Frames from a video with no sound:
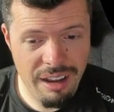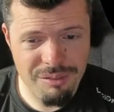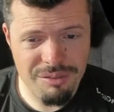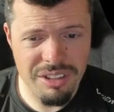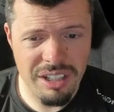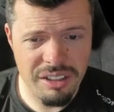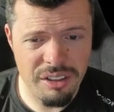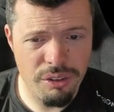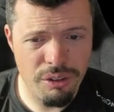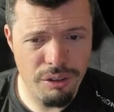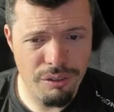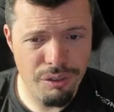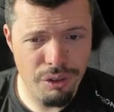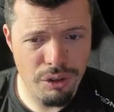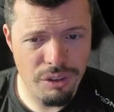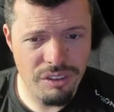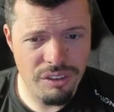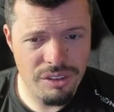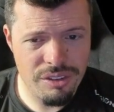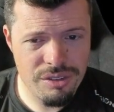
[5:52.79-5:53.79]
have done a
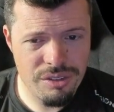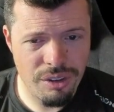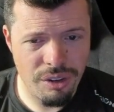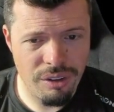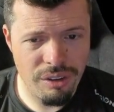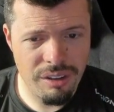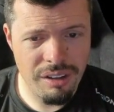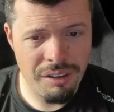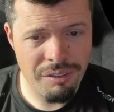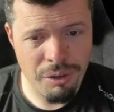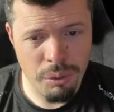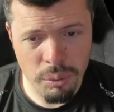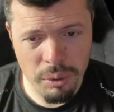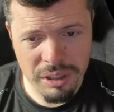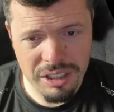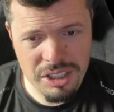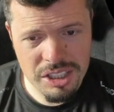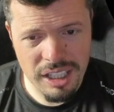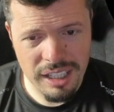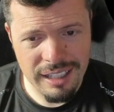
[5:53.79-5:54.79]
review on this, so if you
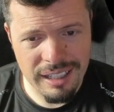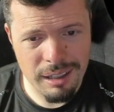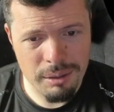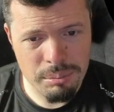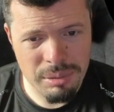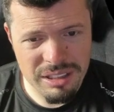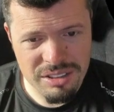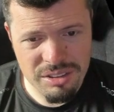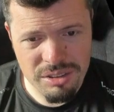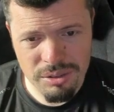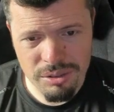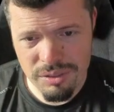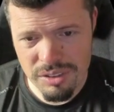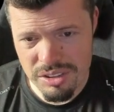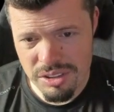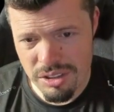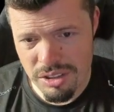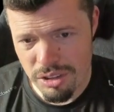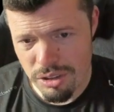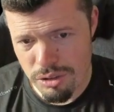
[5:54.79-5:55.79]
want to check it out, please do
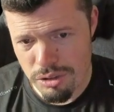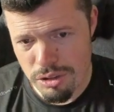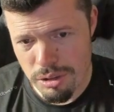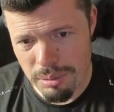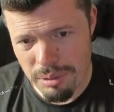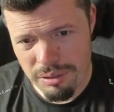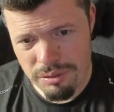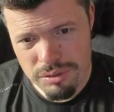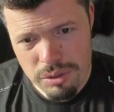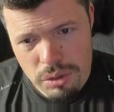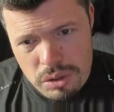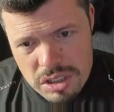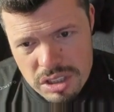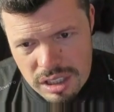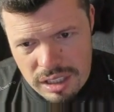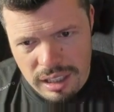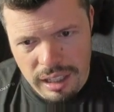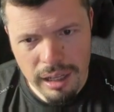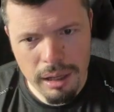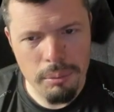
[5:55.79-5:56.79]
visit the YouTube.
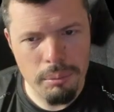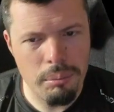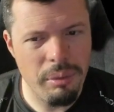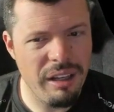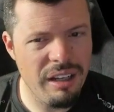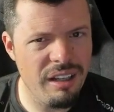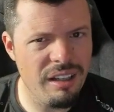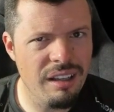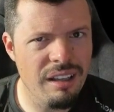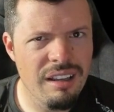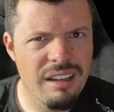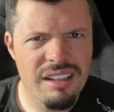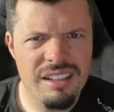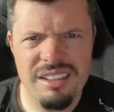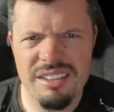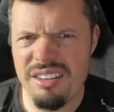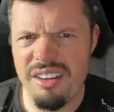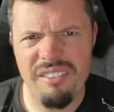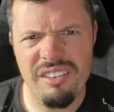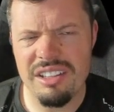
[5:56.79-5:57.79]
Unfortunately, I'm betting is